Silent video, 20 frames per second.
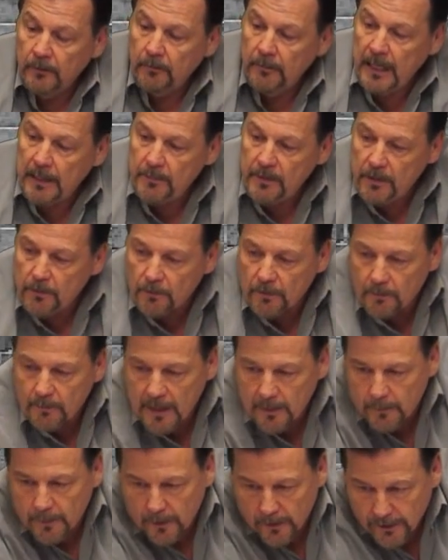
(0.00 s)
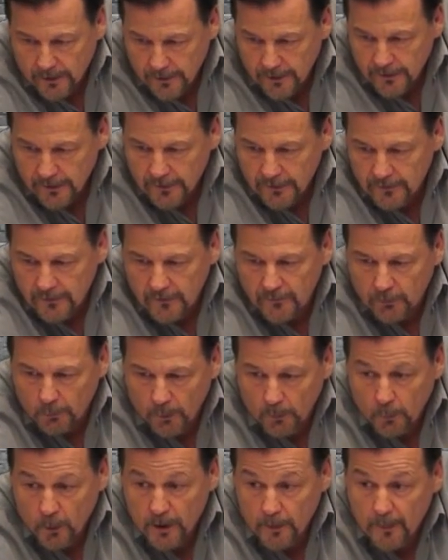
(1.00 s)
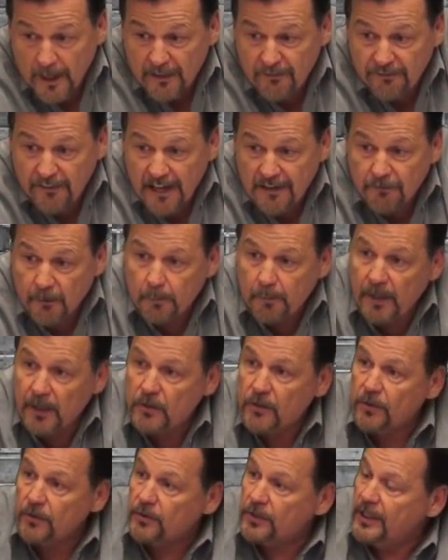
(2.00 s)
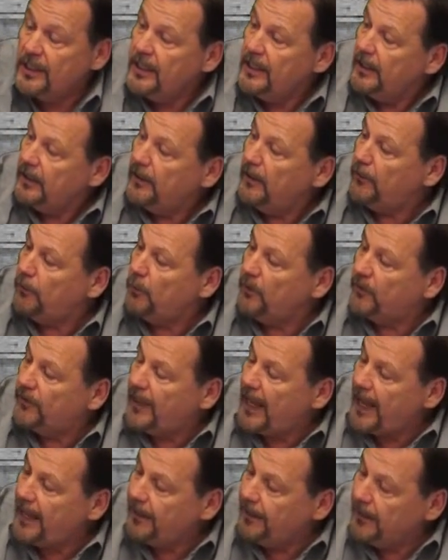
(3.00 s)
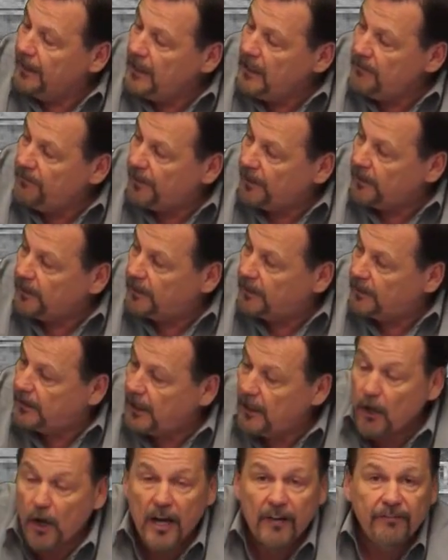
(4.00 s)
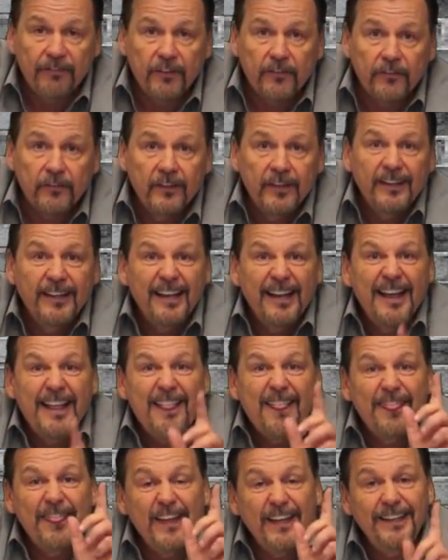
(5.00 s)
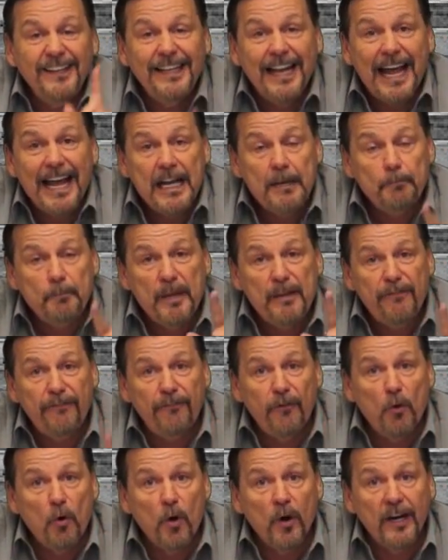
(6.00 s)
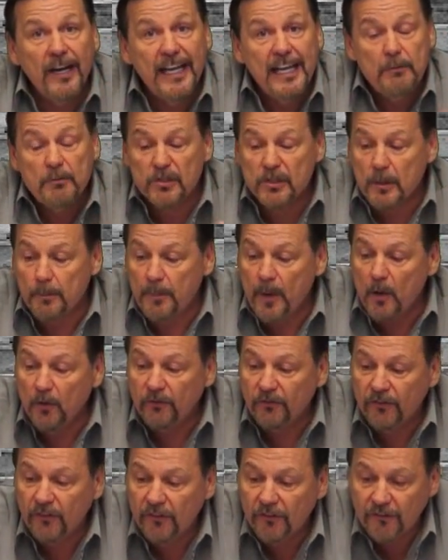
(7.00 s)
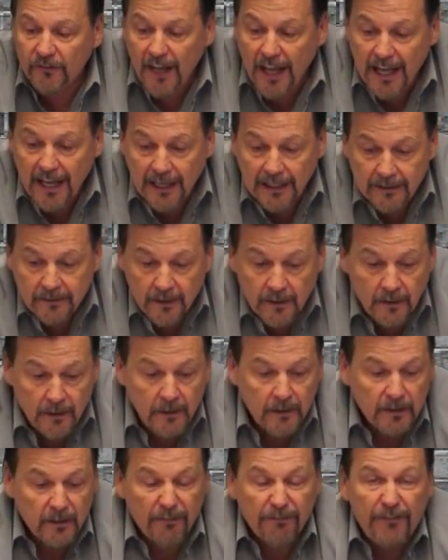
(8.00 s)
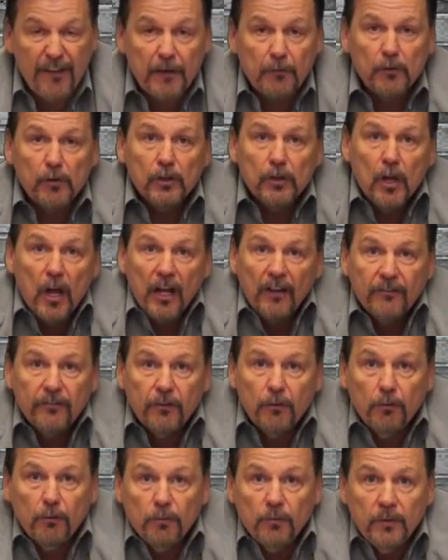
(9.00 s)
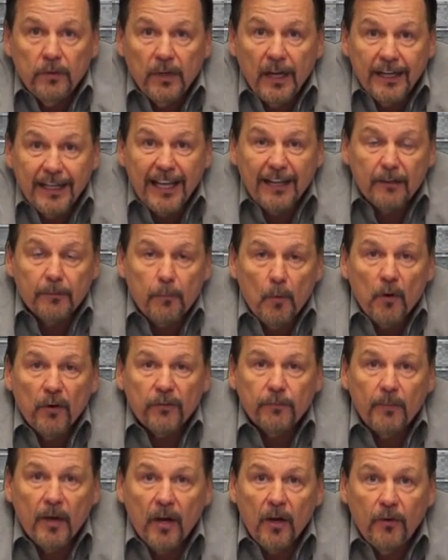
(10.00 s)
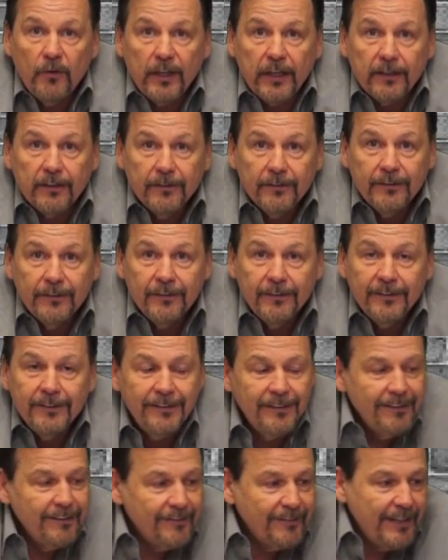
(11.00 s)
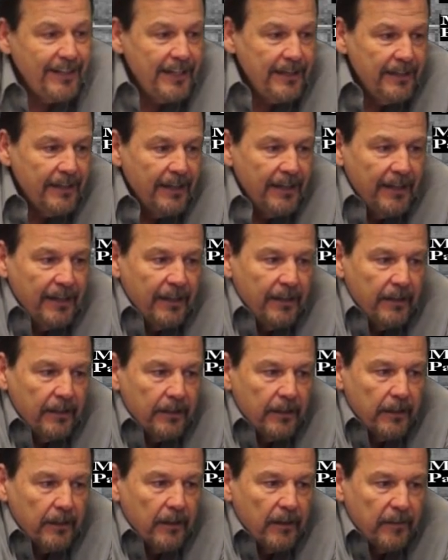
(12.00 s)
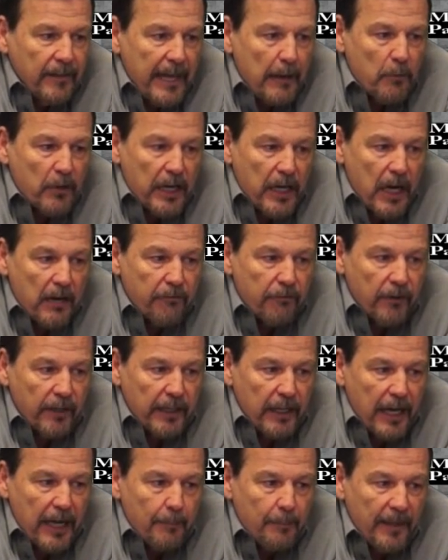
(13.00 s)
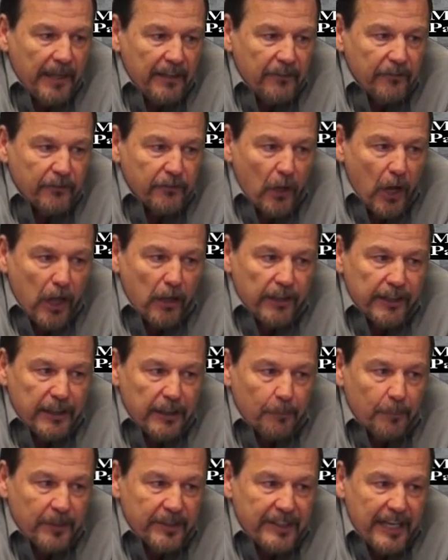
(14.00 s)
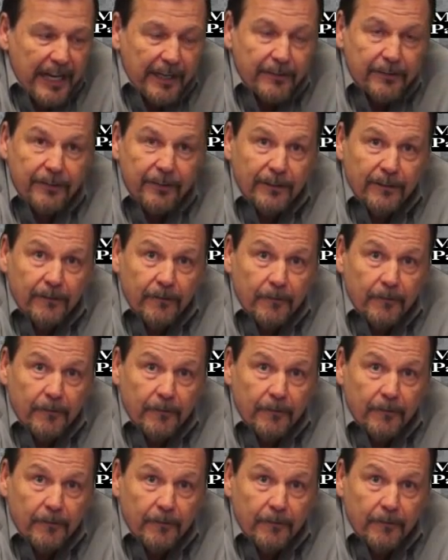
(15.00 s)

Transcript: Maybe you remember this one of my favorite pictures. This was Ted leaving the office. The night before he was supposed to sign the federal lawsuit against Morris Mahoney. See, they were covering up and stalling to protect